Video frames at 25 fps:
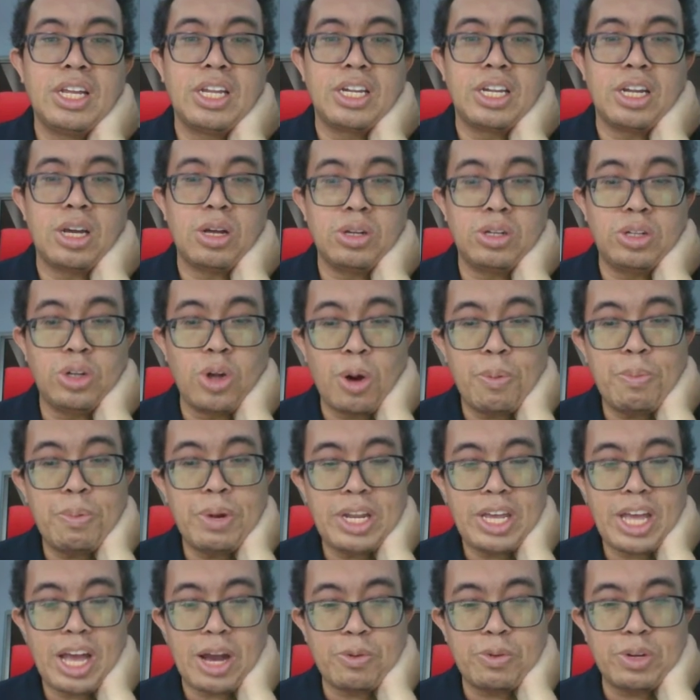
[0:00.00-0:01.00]
Now,
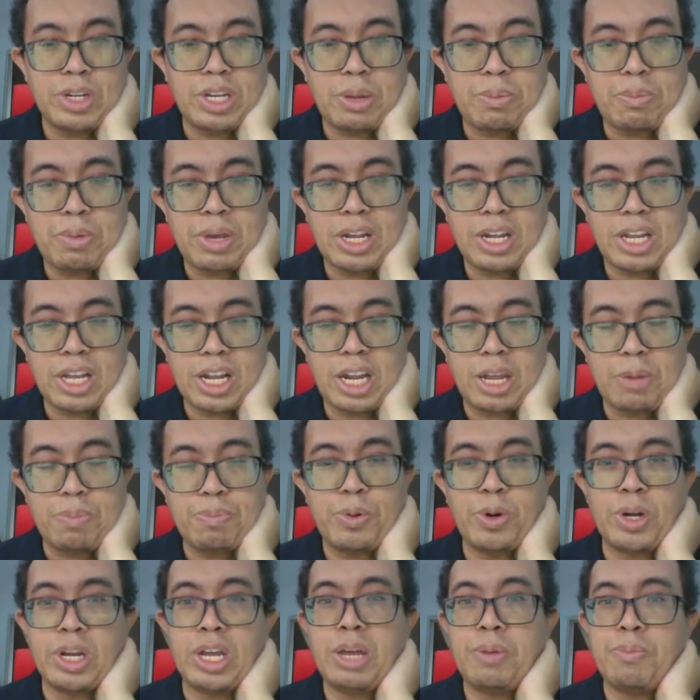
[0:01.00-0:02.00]
normally I would immediately
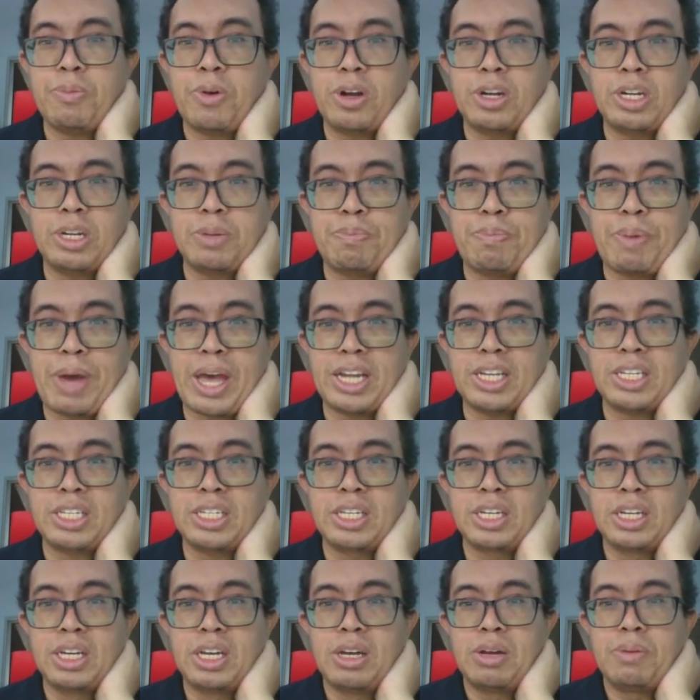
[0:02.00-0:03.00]
put him on the
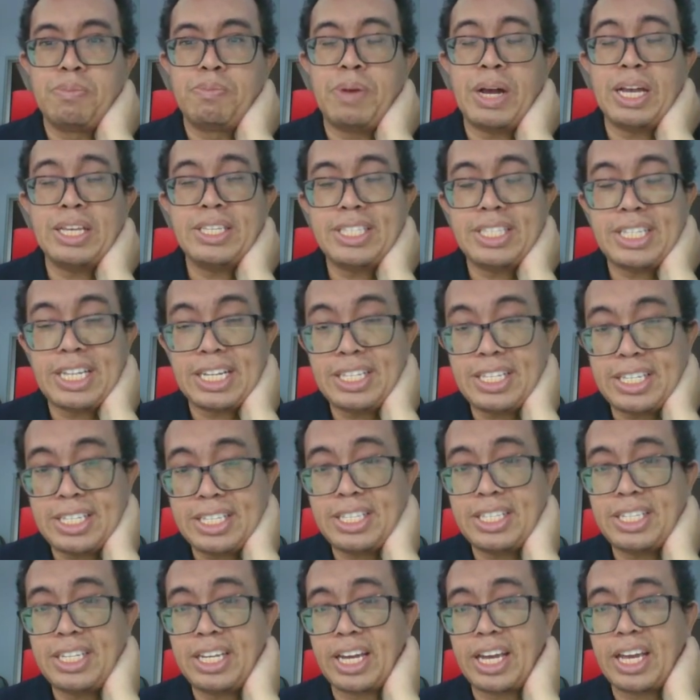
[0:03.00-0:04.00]
bench, but a
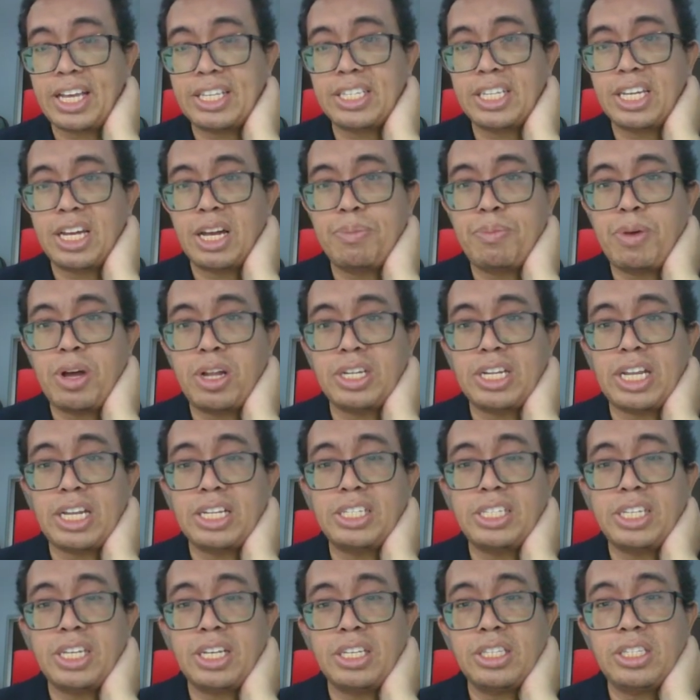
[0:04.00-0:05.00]
statistic has come out
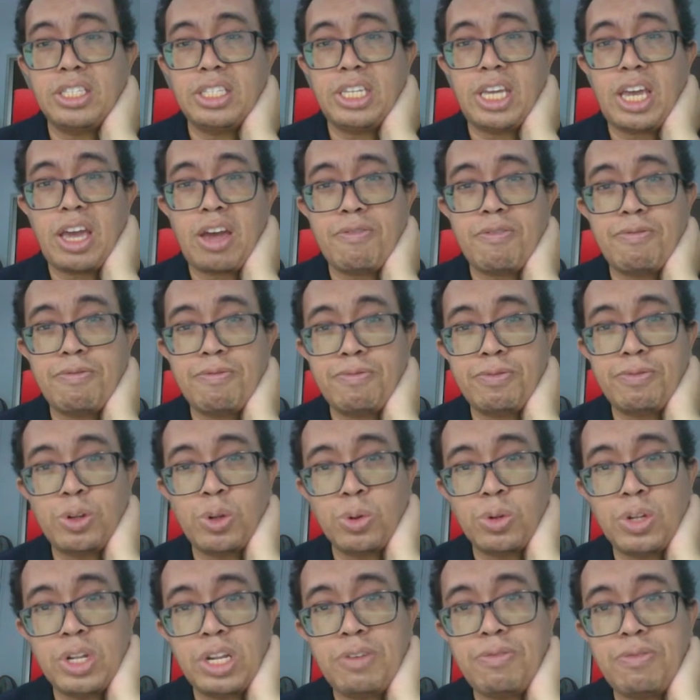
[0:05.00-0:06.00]
that Chelsea have
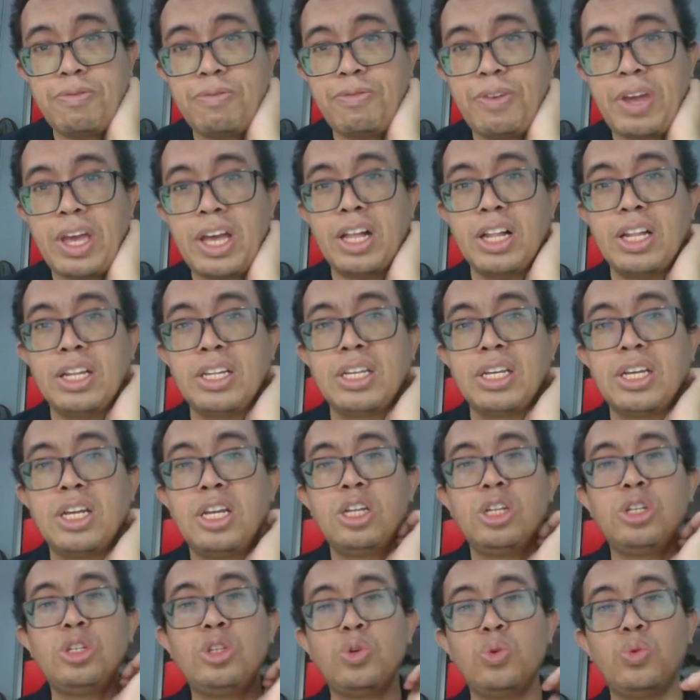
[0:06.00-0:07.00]
totally failed
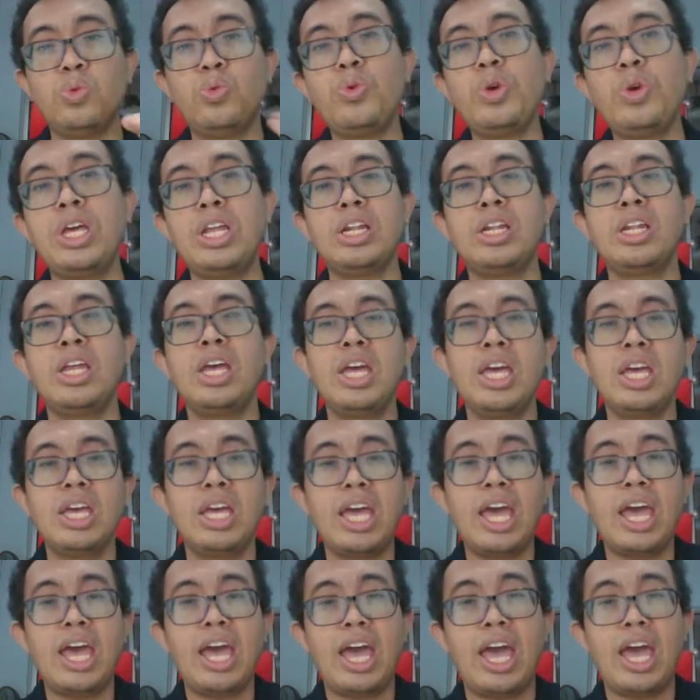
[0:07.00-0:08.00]
to win
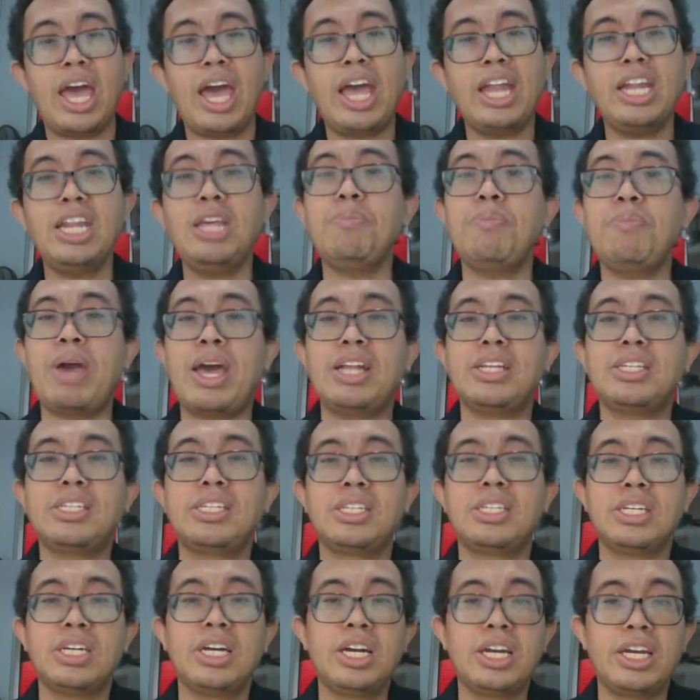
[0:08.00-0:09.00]
any
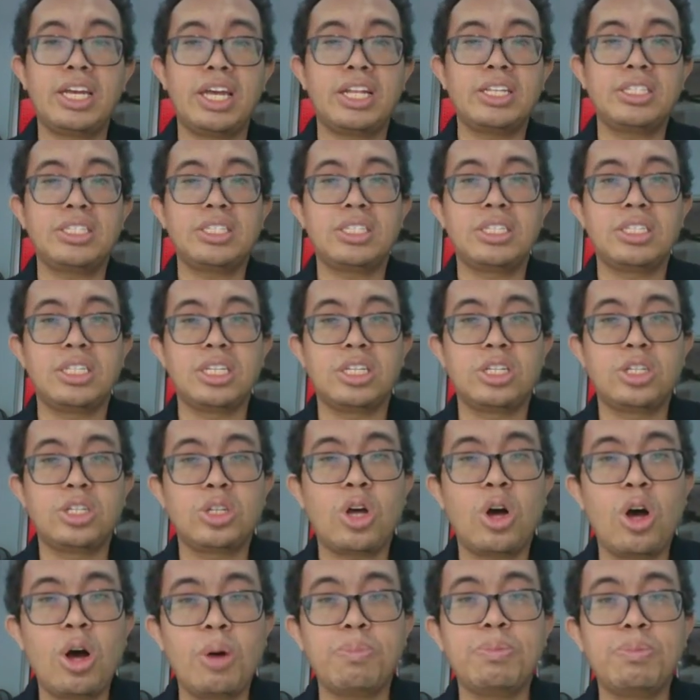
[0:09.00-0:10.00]
match against the
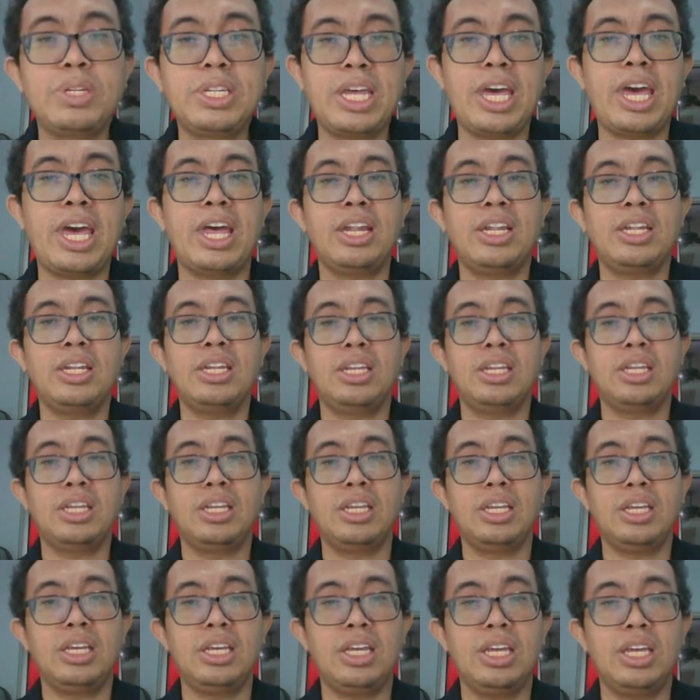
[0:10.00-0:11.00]
top 10
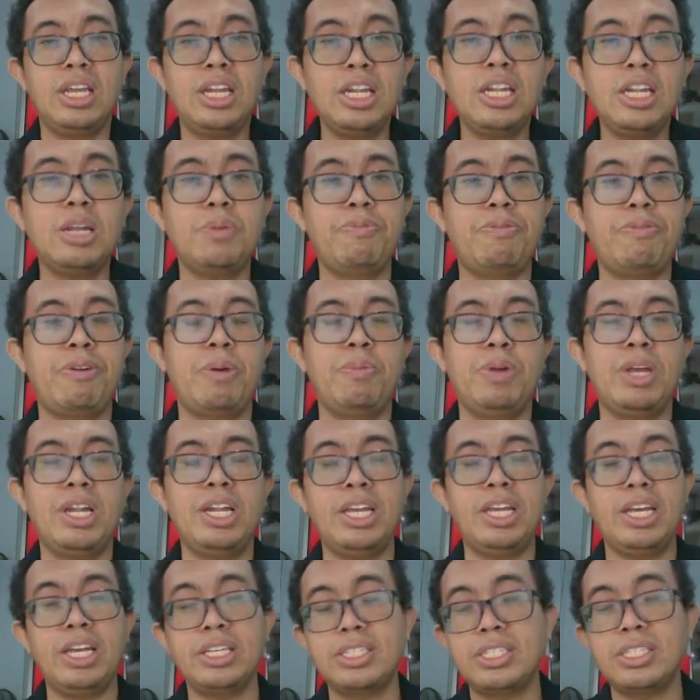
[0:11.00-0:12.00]
in the Premier
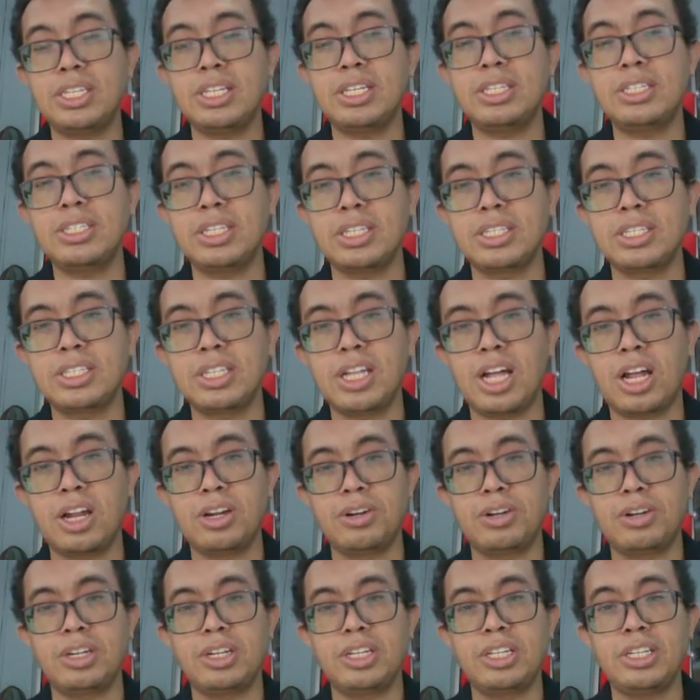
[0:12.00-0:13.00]
League since the
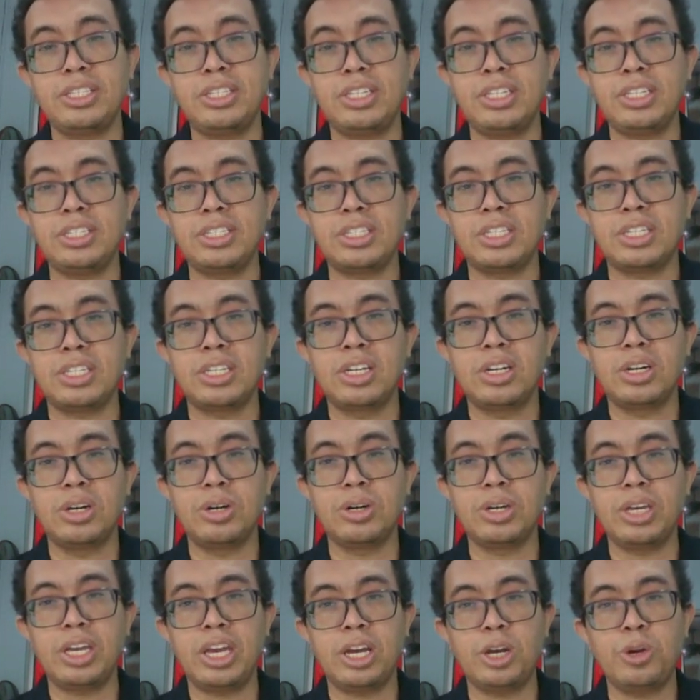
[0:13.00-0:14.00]
start of the season.
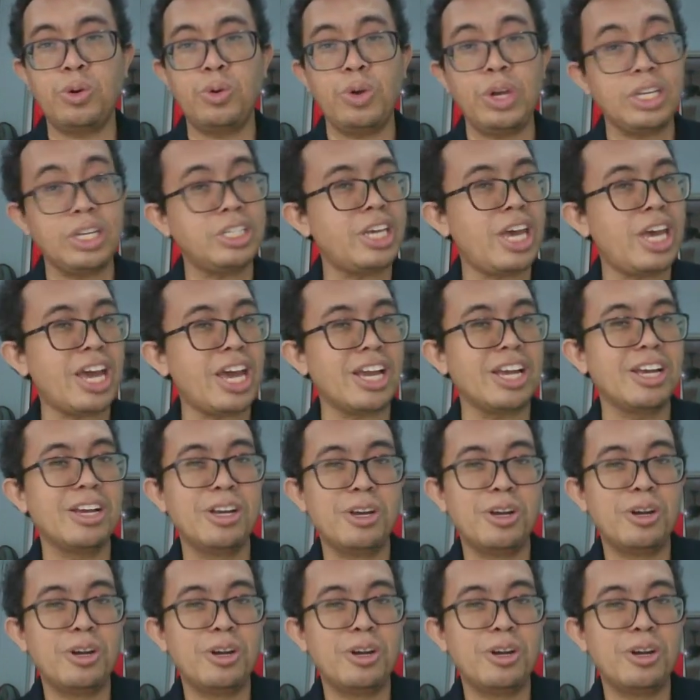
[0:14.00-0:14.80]
Okay, a quick check.